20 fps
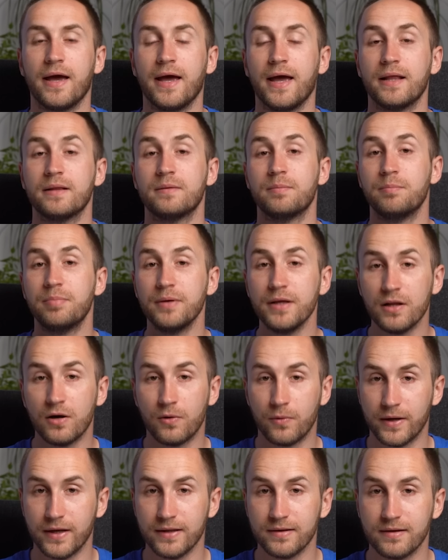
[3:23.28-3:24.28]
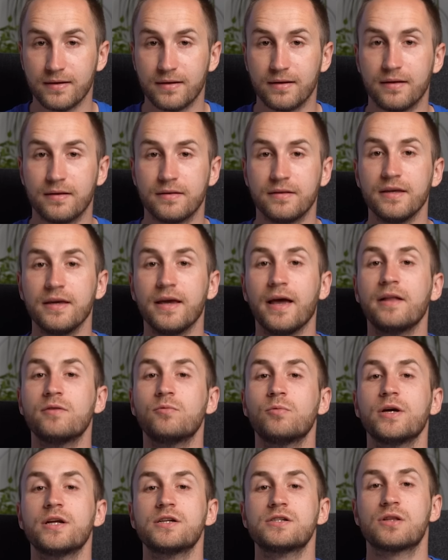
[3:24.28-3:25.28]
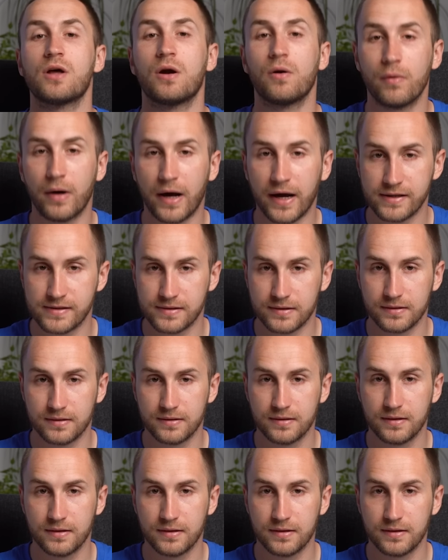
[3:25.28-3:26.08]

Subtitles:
and below it the enriched horizon.